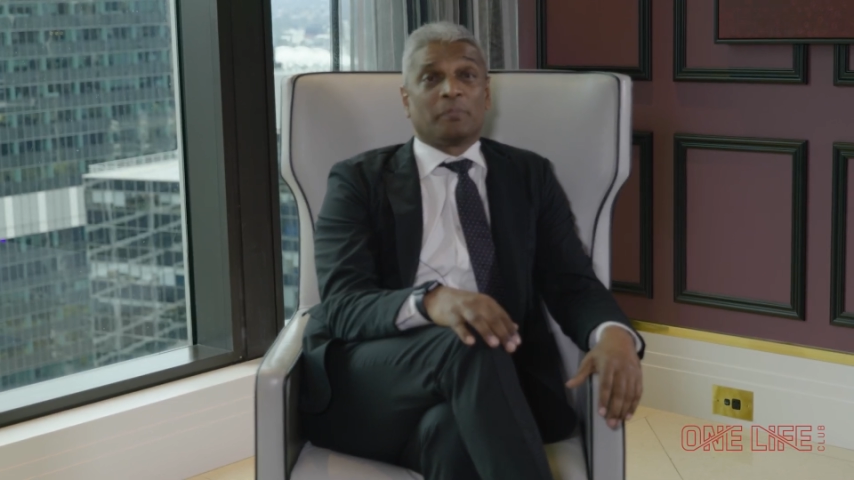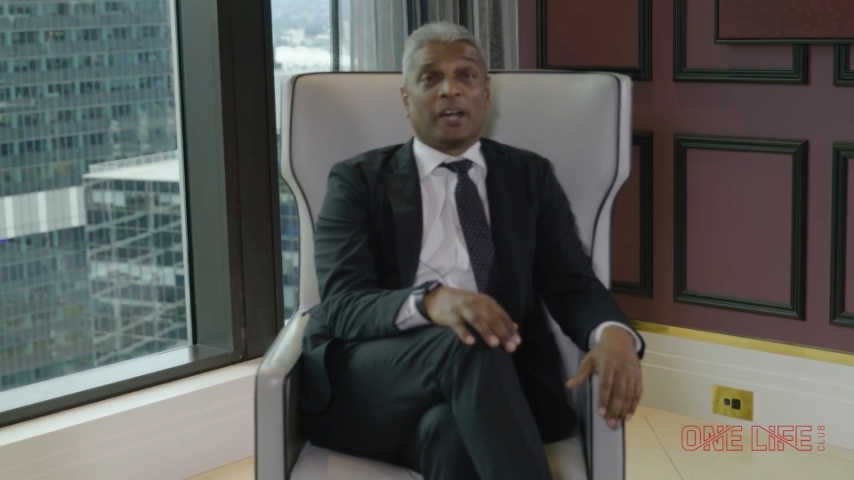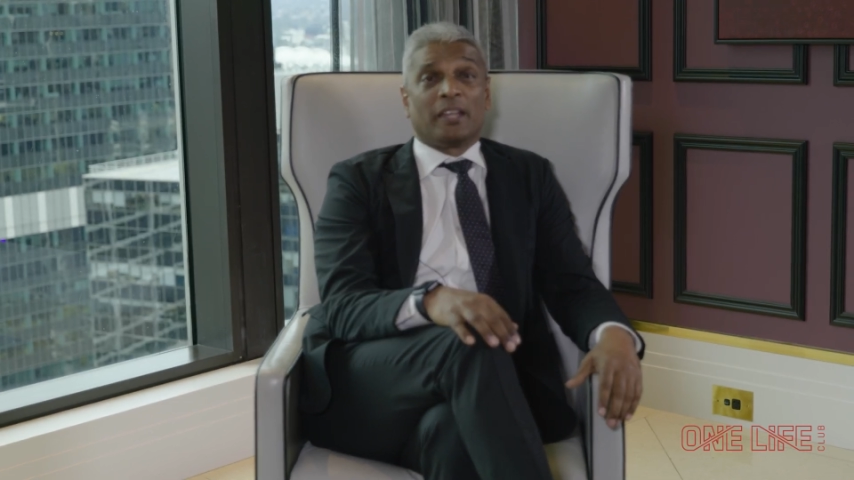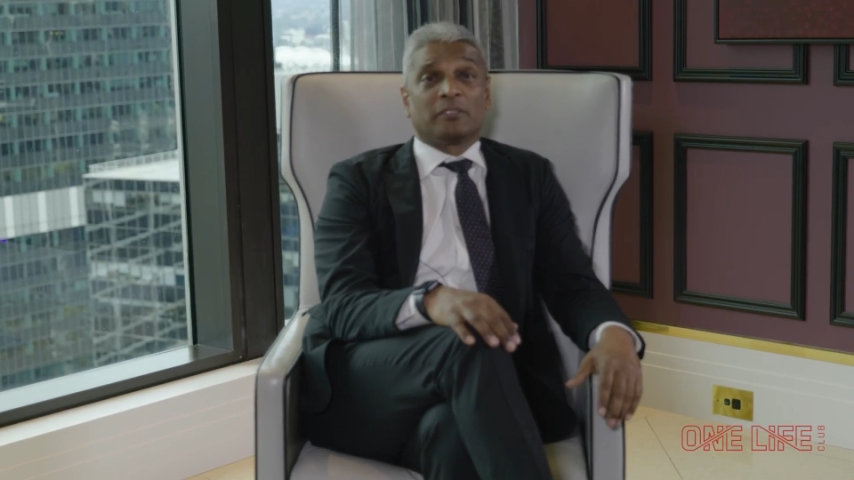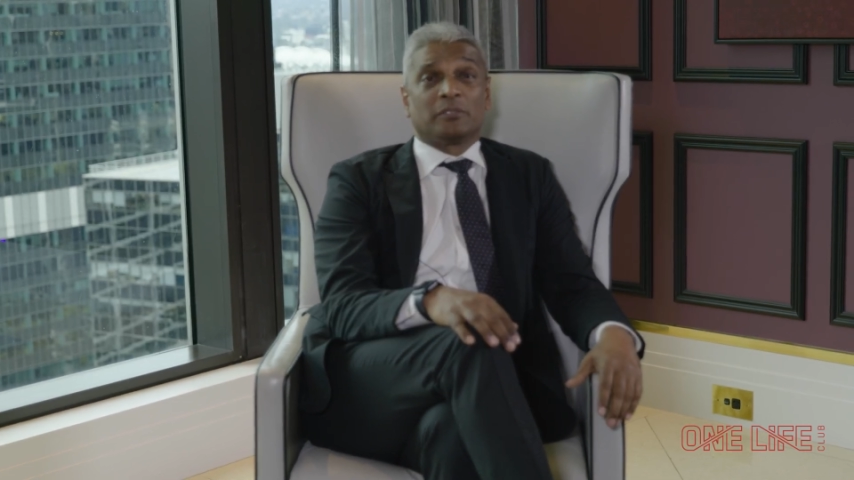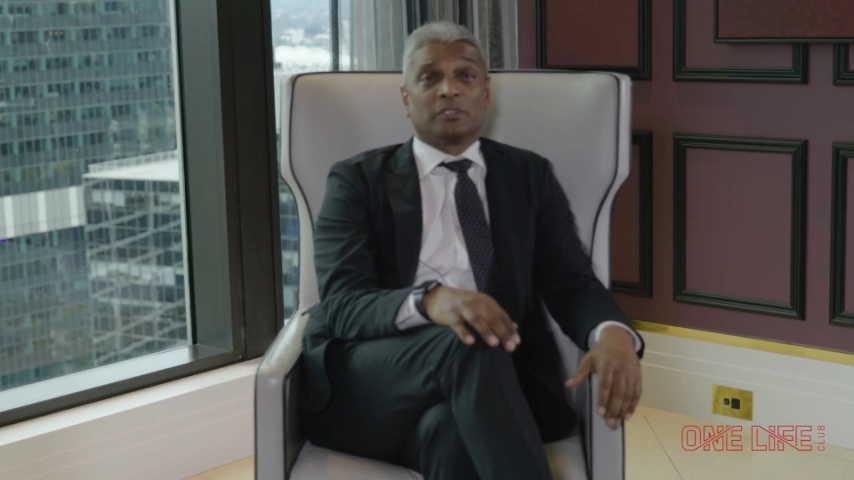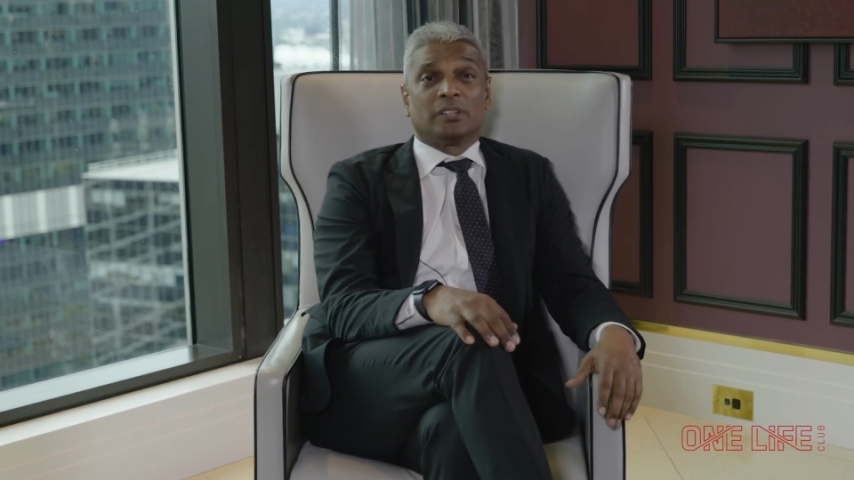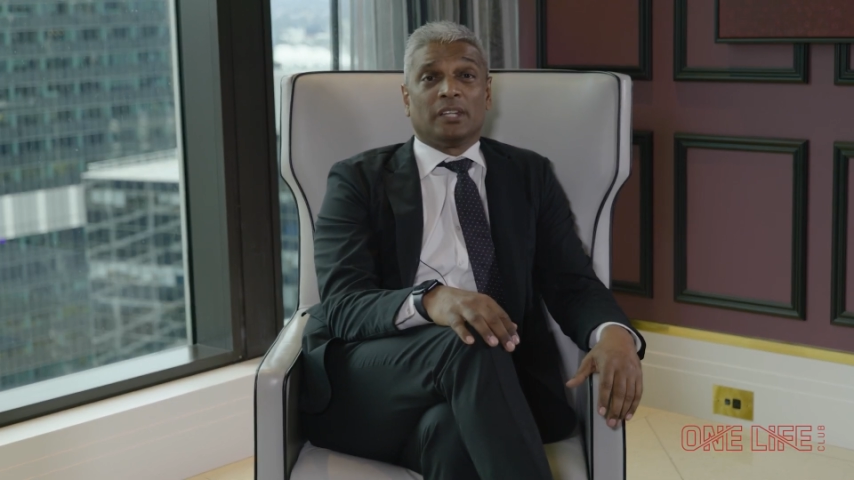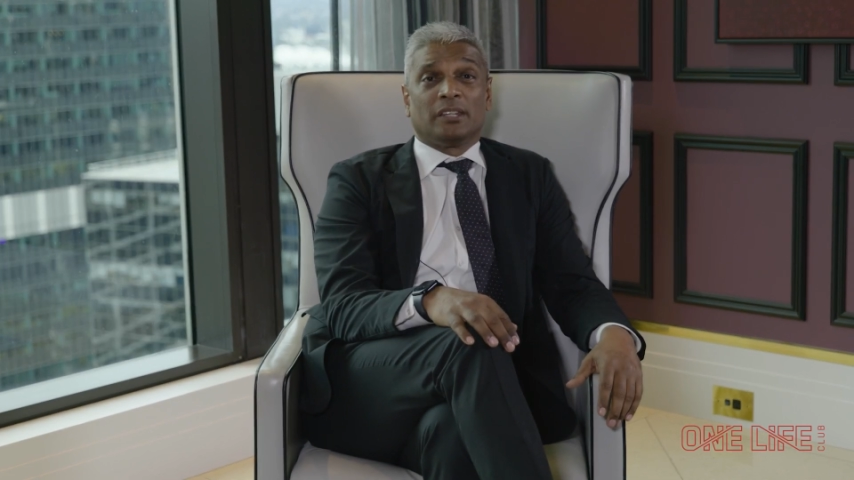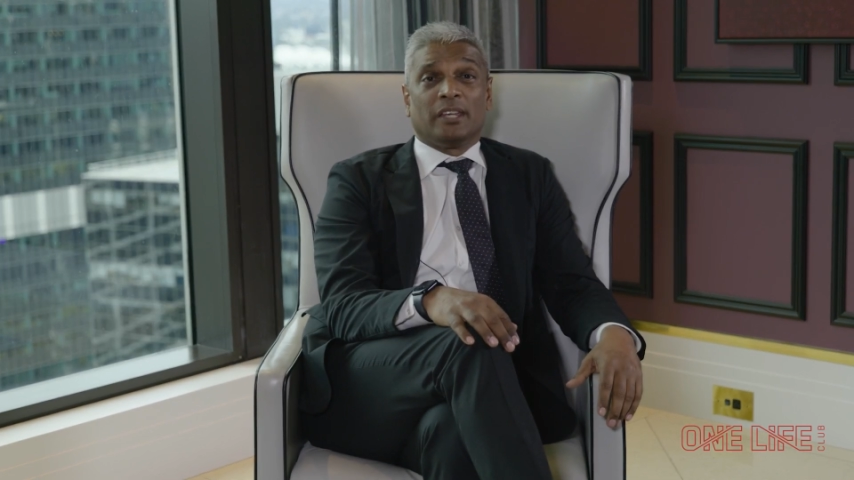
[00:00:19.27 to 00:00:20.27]
partner
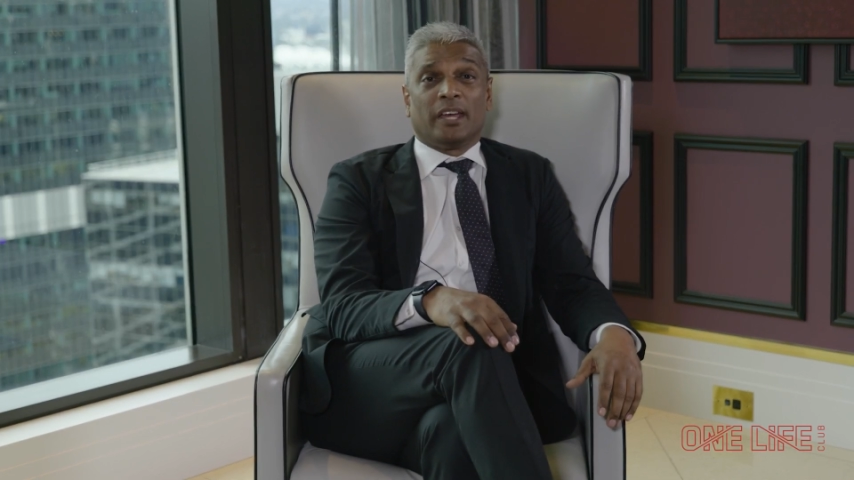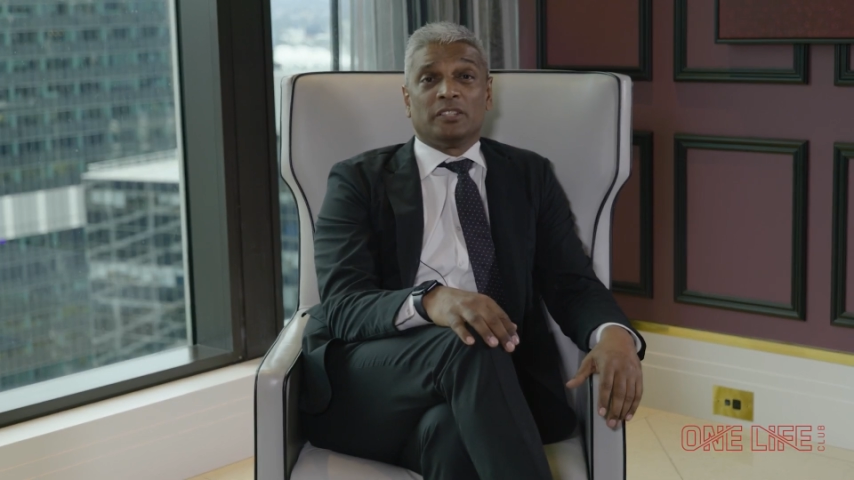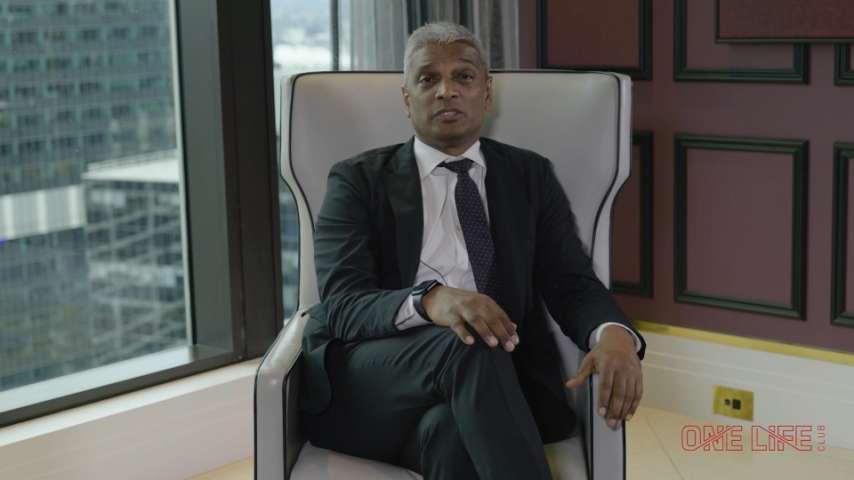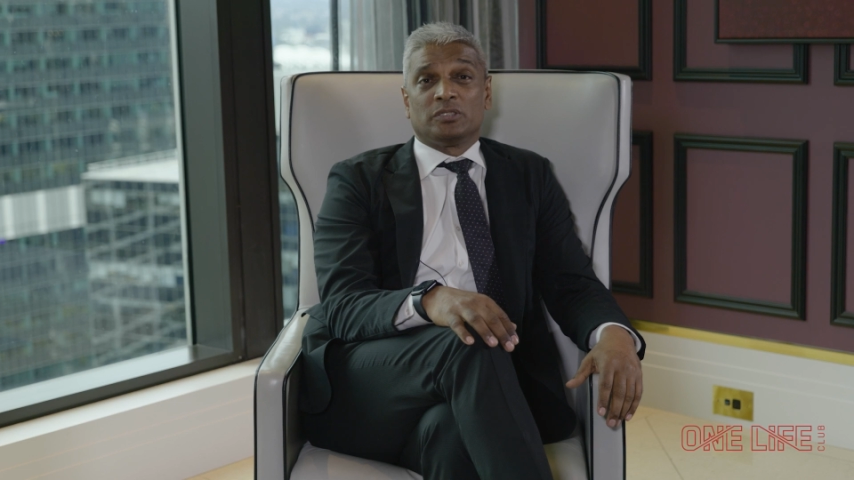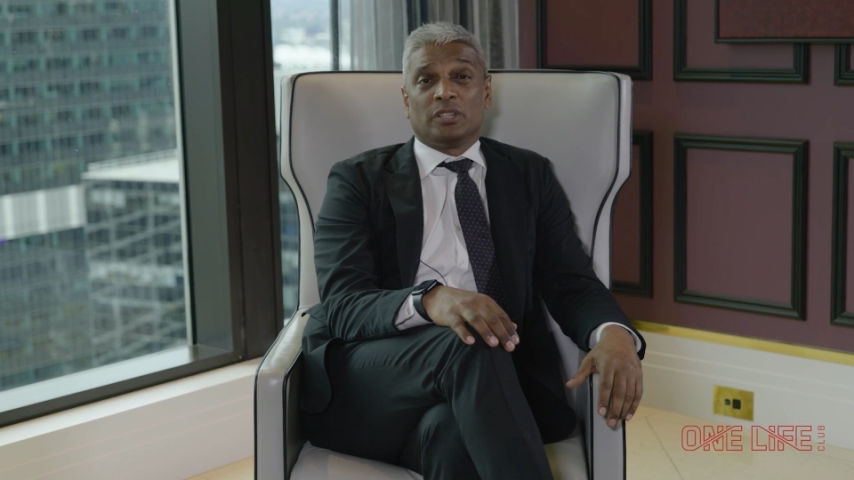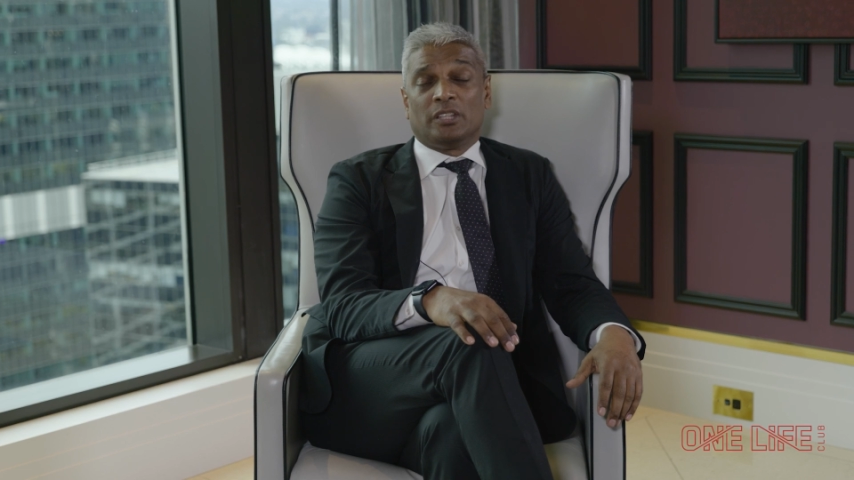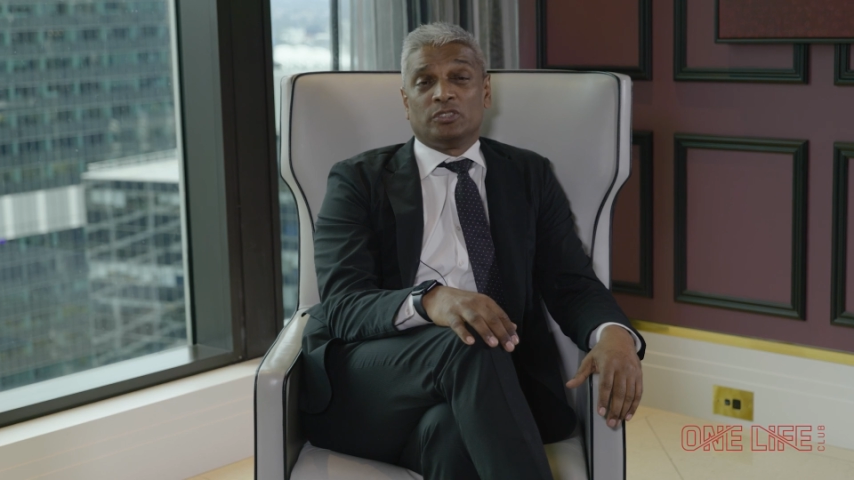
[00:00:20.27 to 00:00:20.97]
at the age of,